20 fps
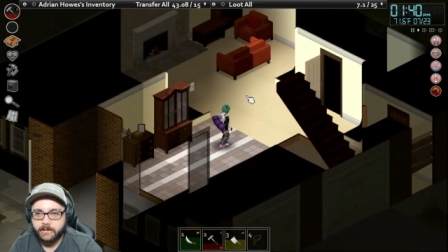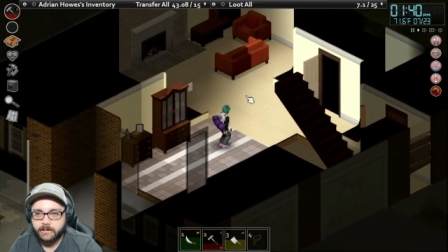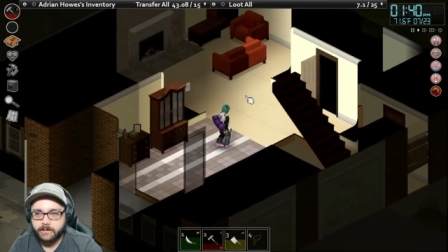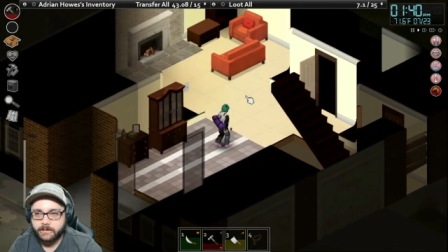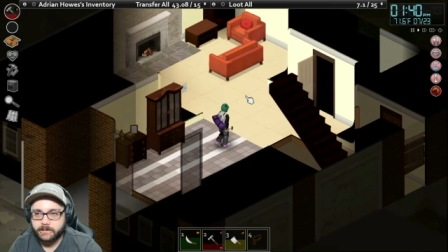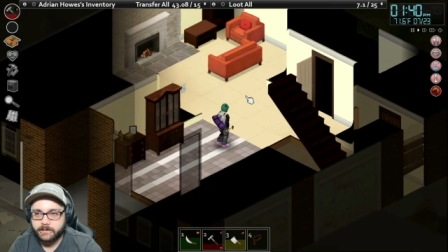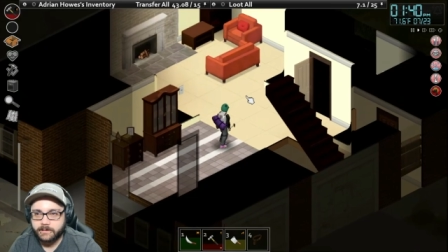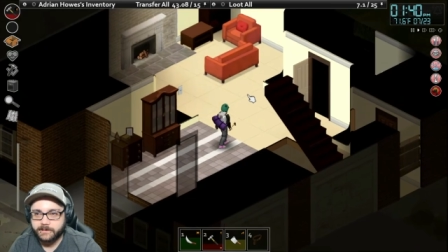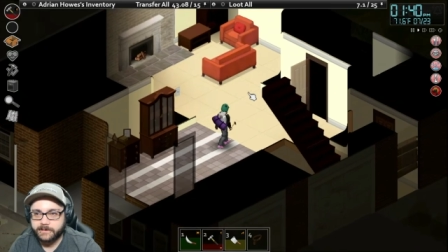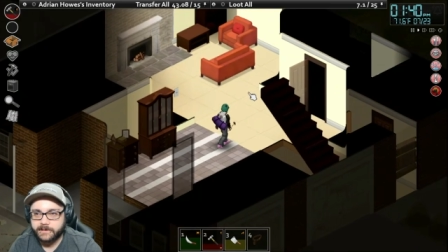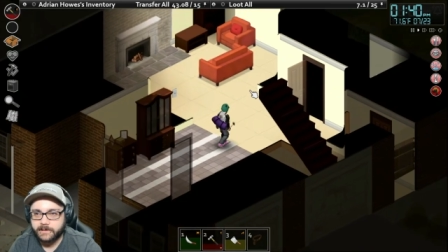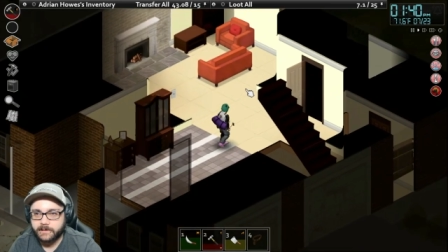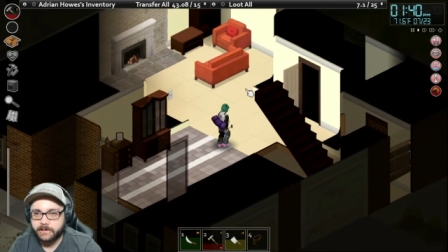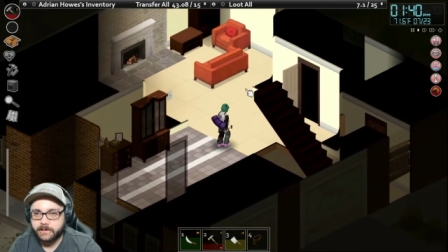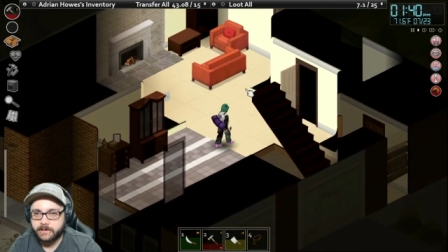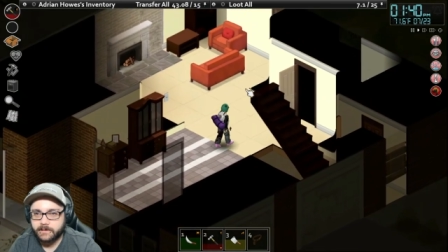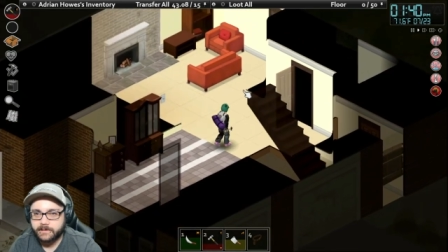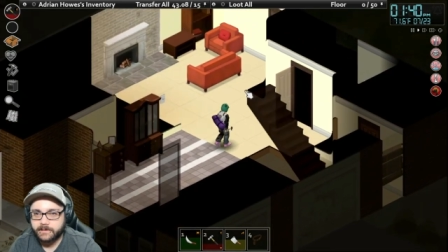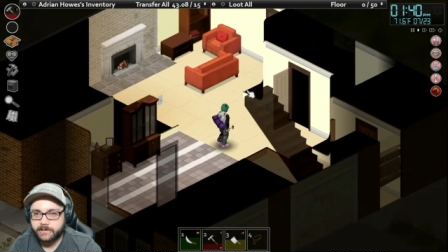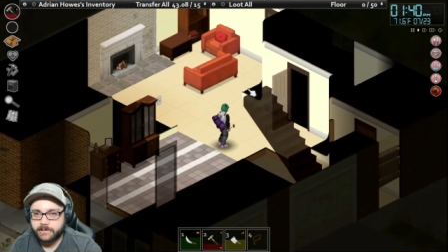You
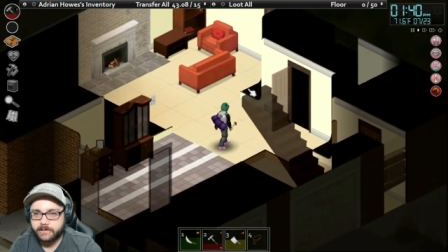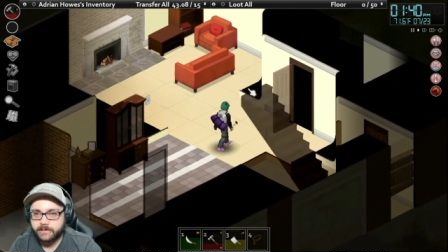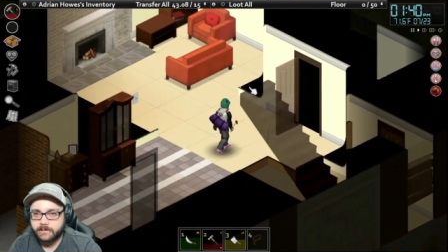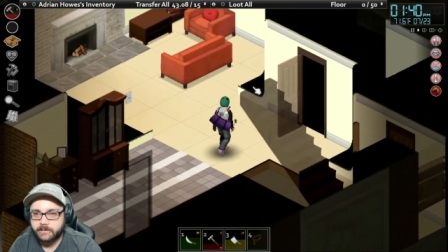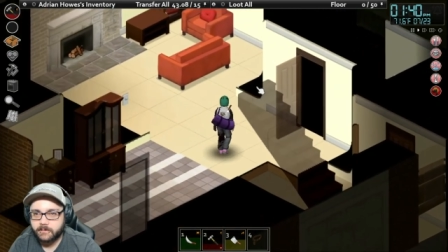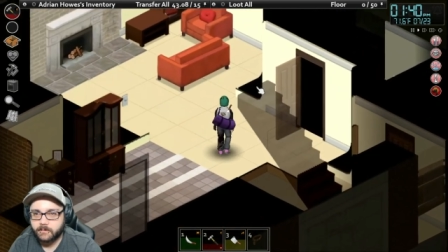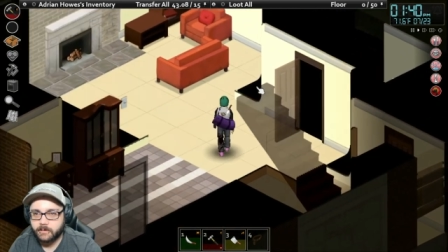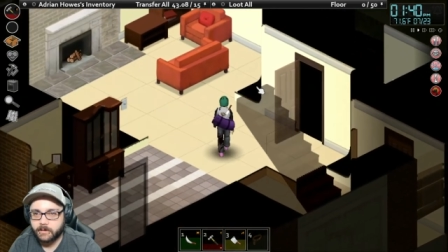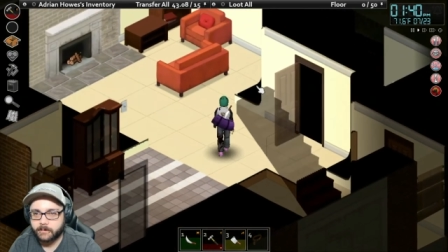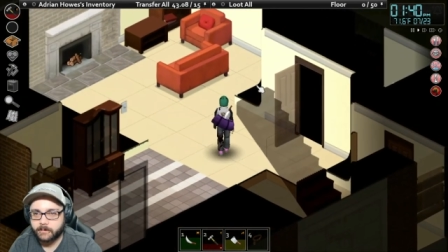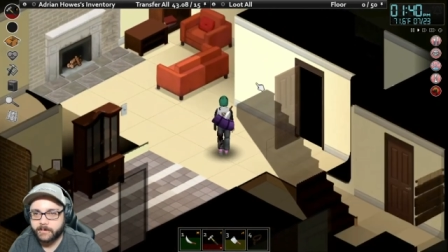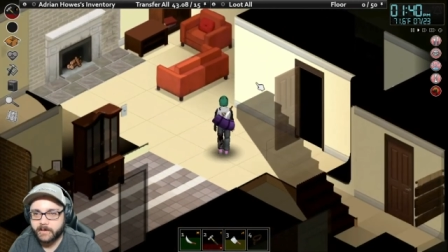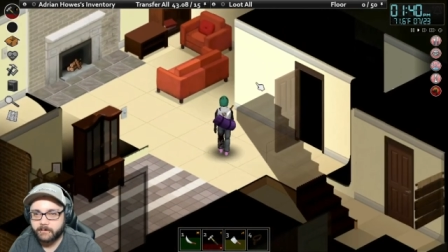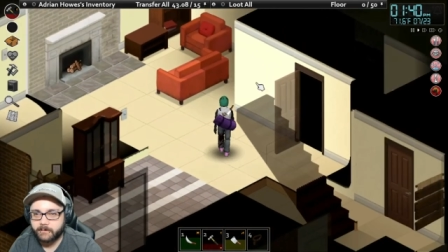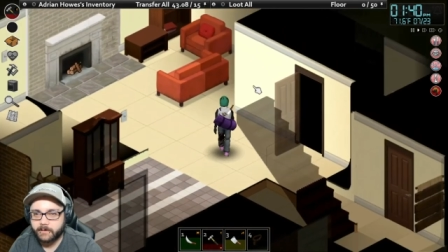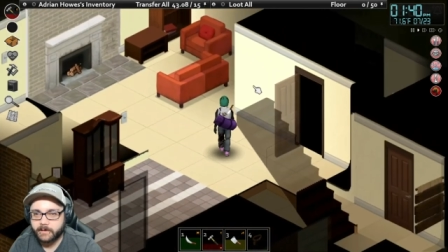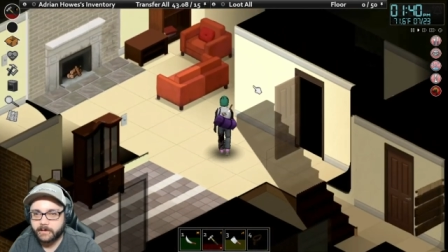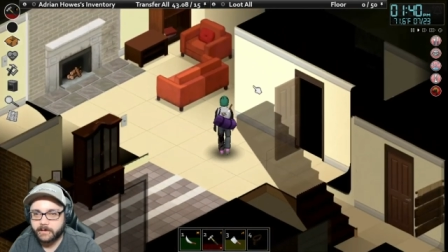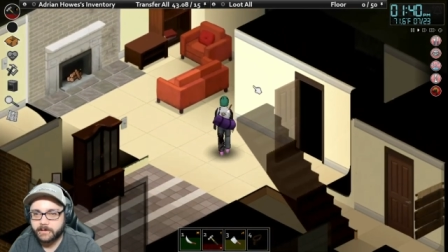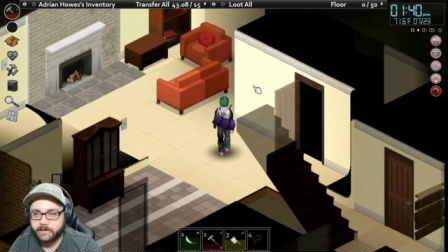dingus. Well, I'm never
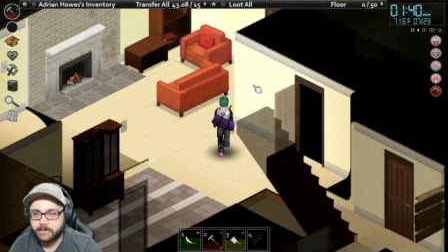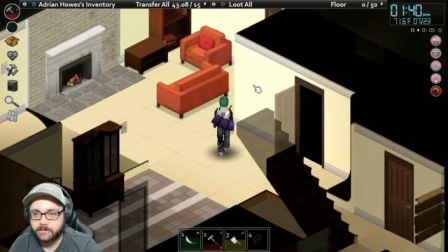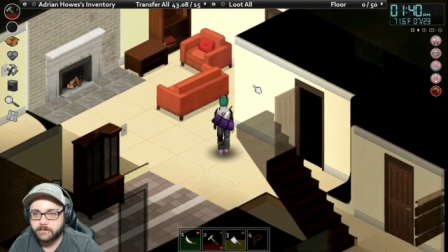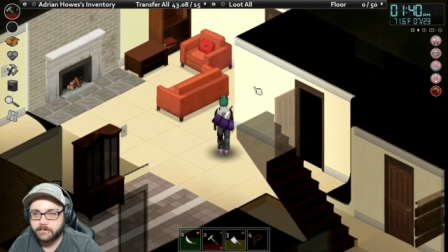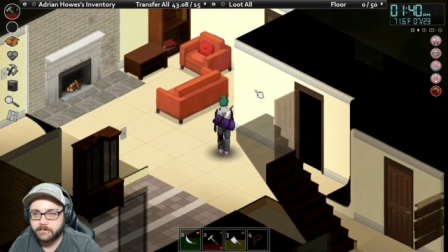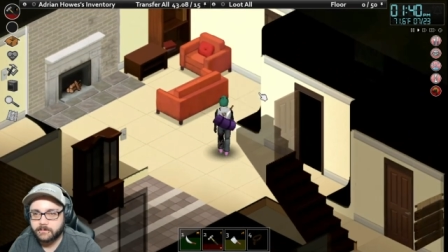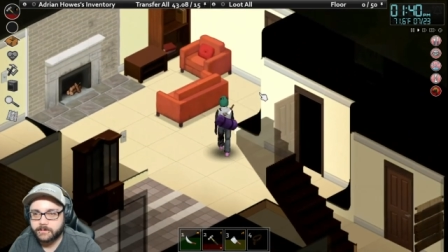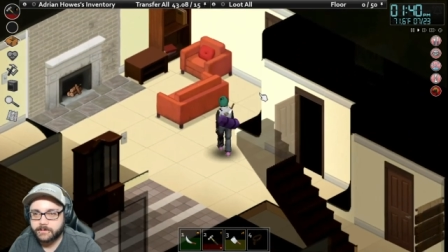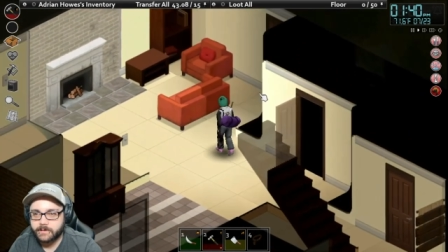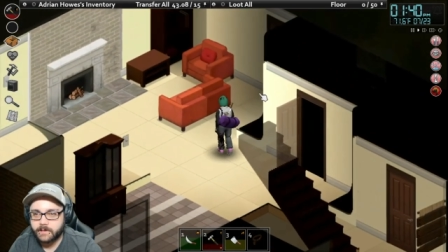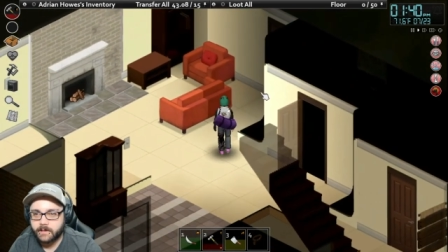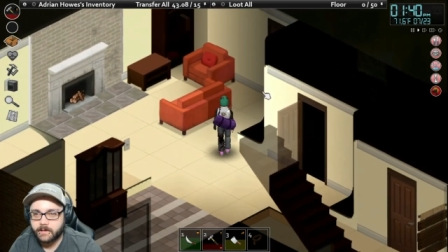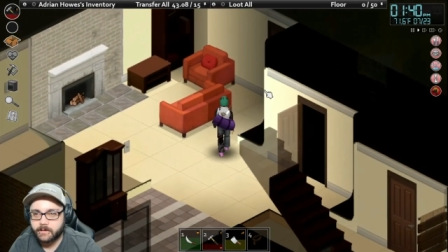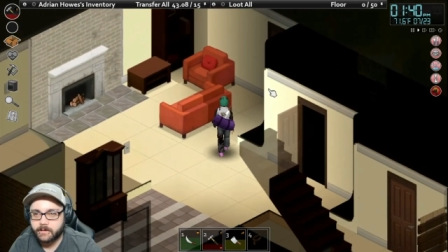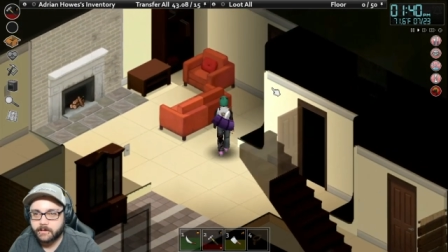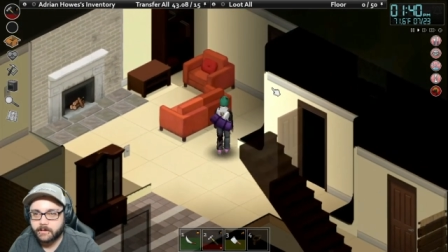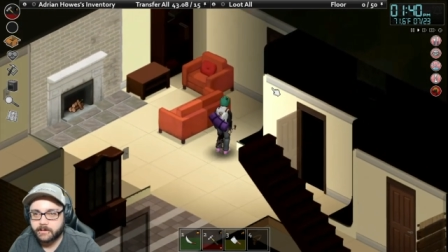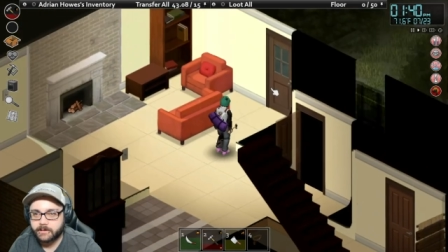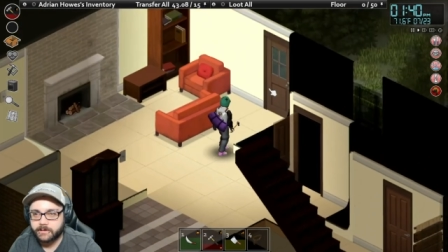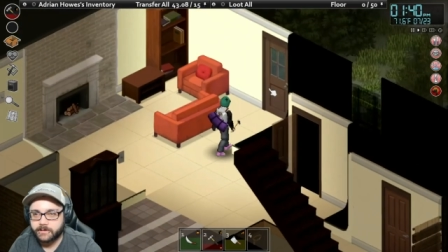gonna use
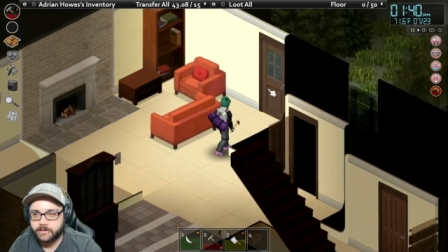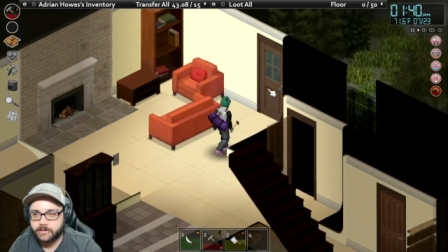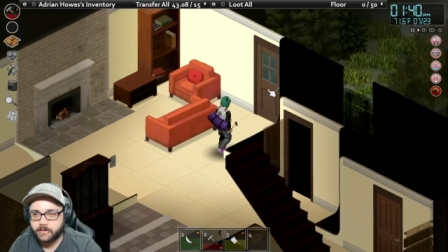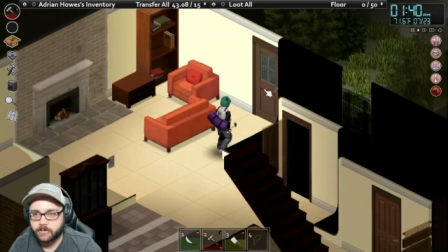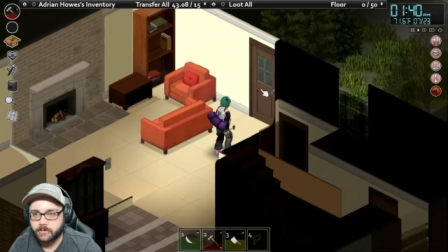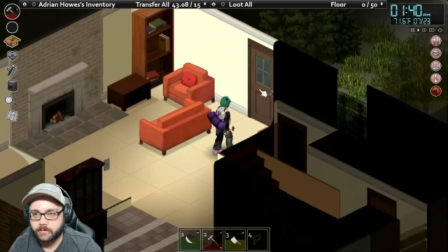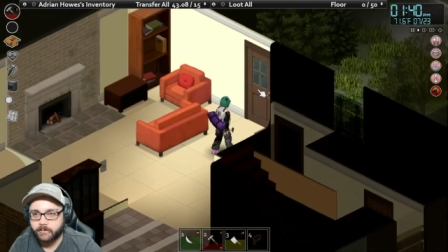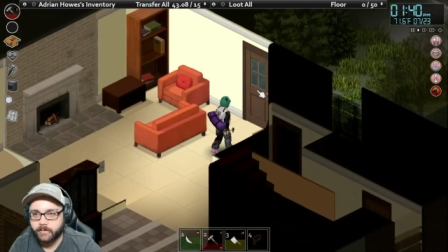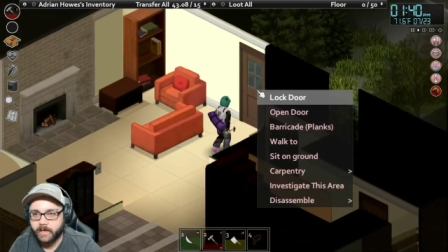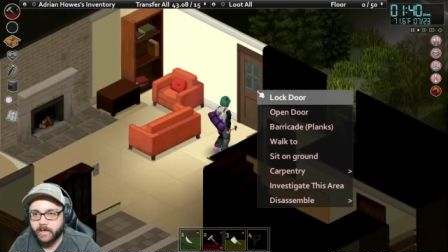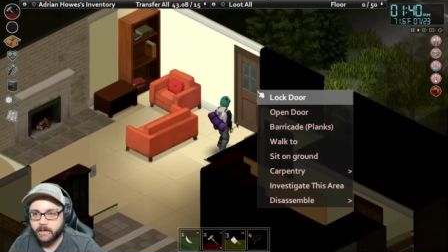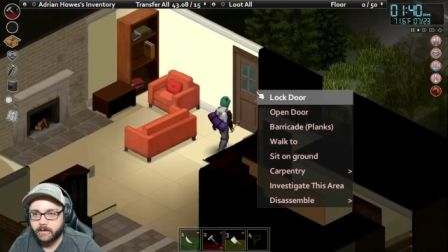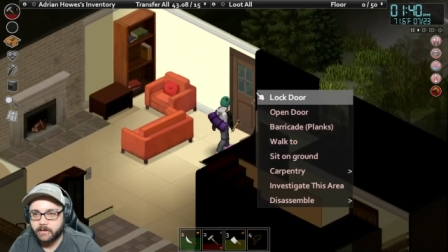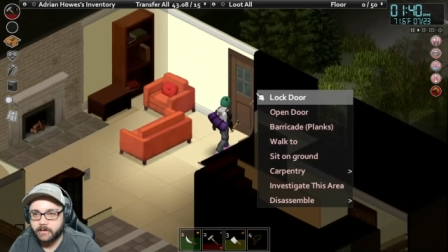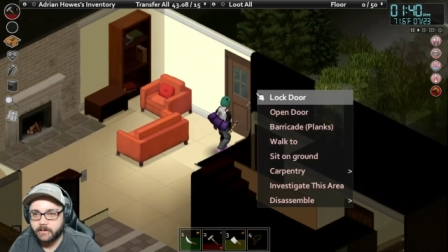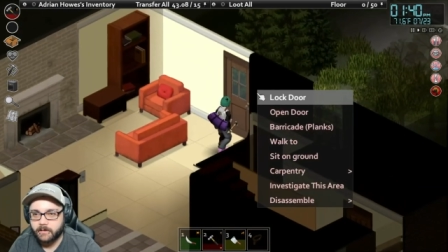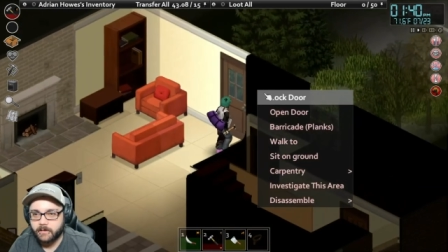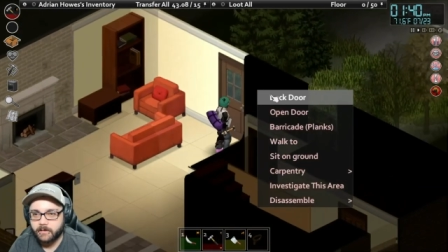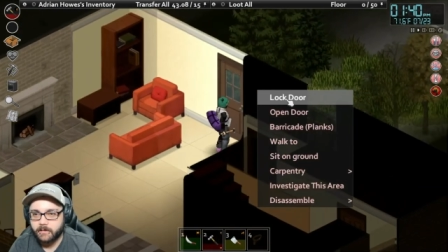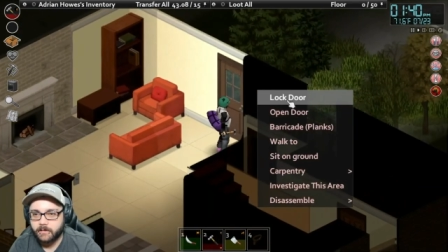this door back
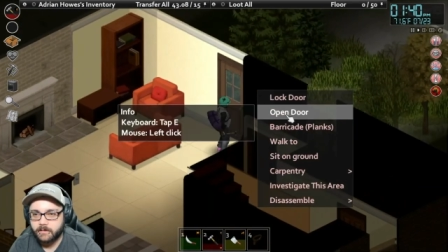here.